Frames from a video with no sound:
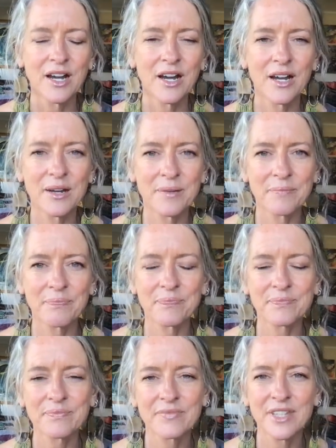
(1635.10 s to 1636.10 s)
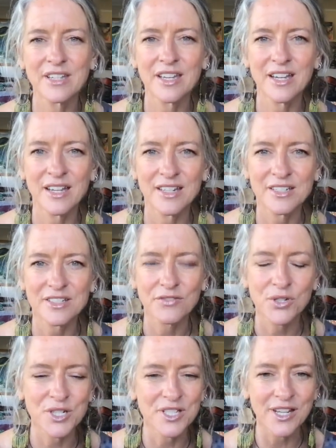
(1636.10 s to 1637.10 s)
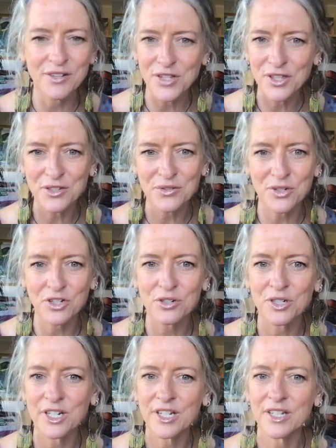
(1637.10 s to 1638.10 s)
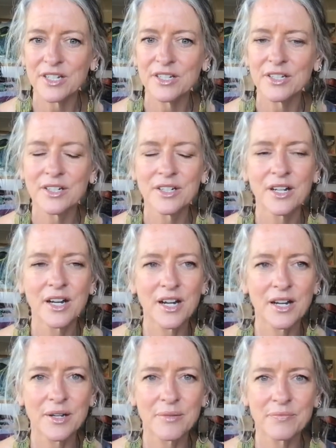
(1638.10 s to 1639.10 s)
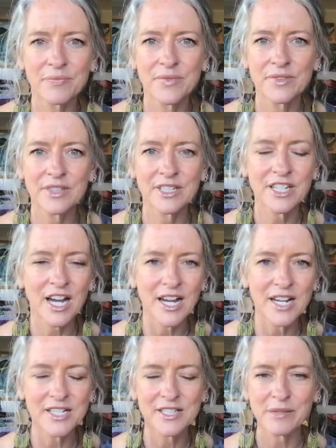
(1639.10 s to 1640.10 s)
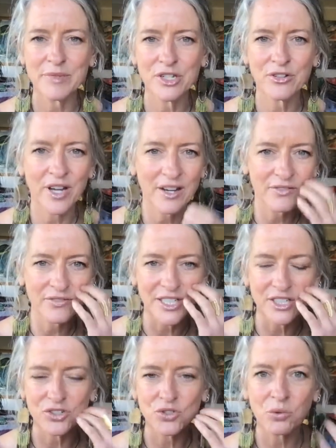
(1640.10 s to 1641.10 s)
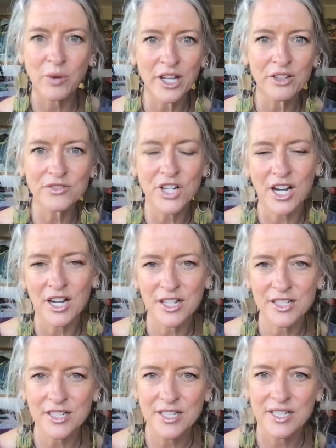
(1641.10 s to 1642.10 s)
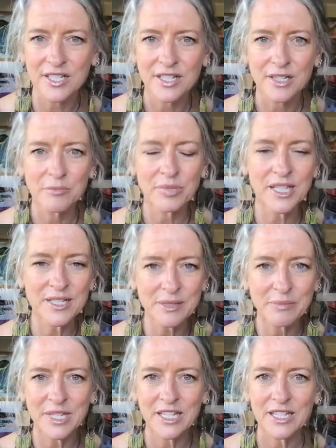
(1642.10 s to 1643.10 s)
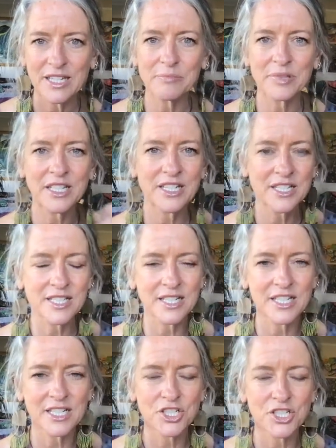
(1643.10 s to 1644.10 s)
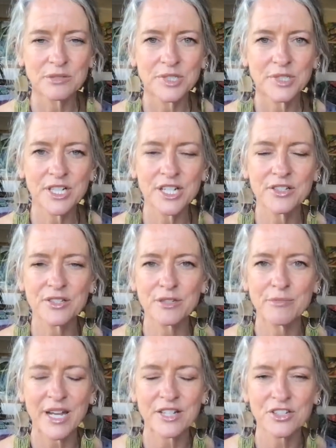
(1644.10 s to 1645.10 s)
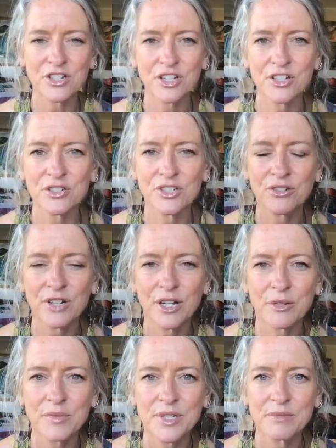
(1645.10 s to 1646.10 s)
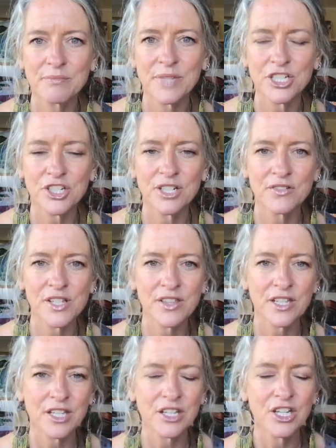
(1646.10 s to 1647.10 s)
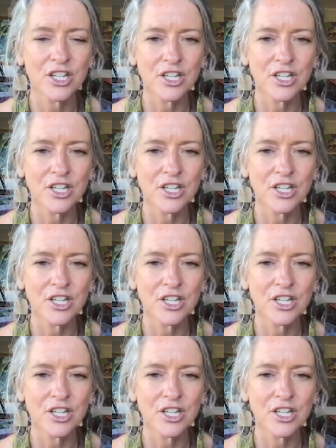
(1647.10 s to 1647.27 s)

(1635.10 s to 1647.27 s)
Um, and of course, everything's recorded. Um, the guides, I mean, you have like 12 guides, plus me, plus Angela Murray, who's the master coach who helps mention everything.